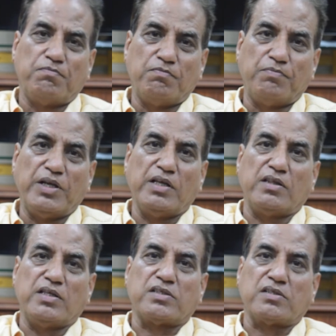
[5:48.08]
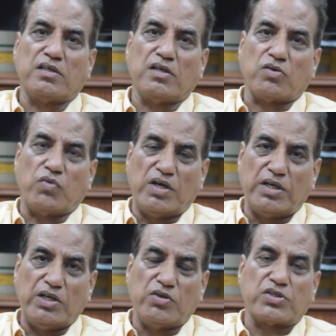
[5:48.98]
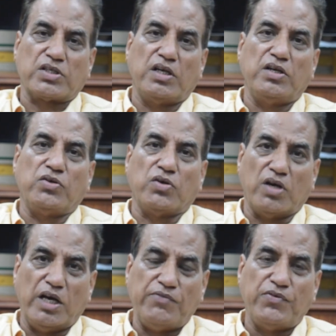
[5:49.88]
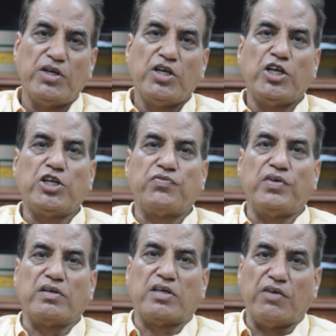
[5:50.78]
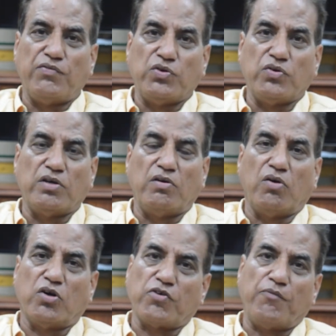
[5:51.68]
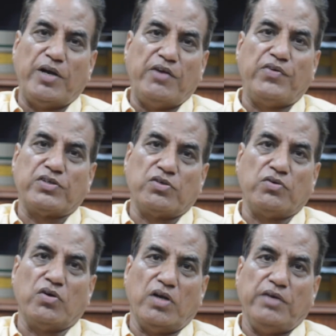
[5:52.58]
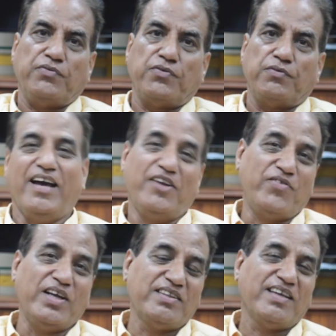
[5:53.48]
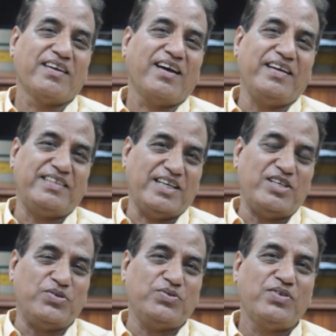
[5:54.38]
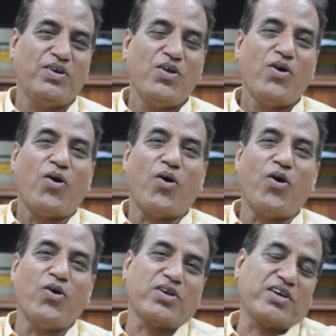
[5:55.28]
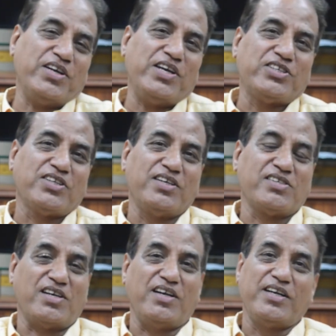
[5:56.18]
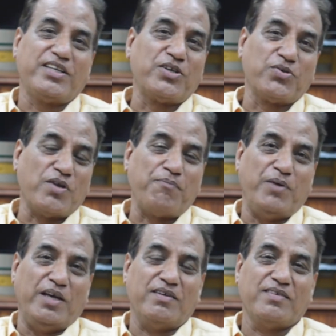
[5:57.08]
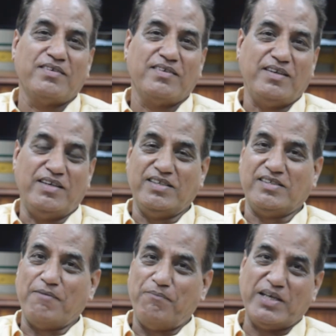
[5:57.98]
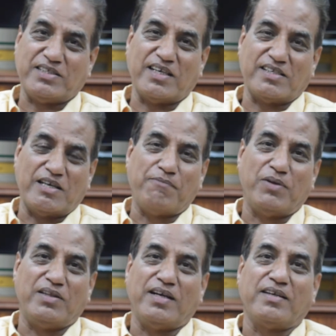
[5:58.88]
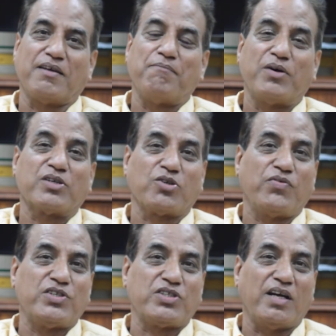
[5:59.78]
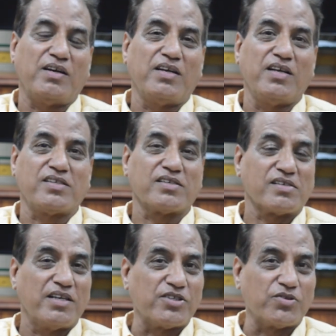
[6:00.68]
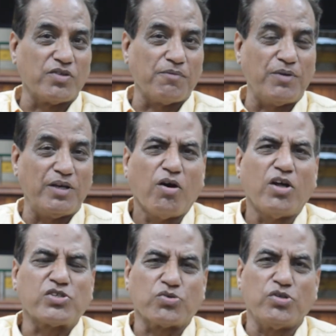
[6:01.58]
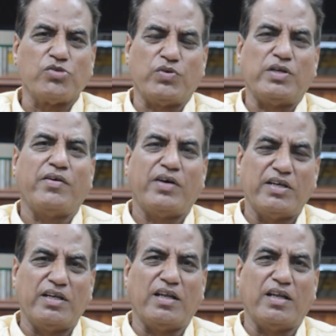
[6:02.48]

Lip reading: bring this quality or skill in your life. It will give you a lot of benefits in your life. And one thing I tell you, all creation is related to the pain. It is the best example that the birth of a child is related to the pain. All stories we have heard in our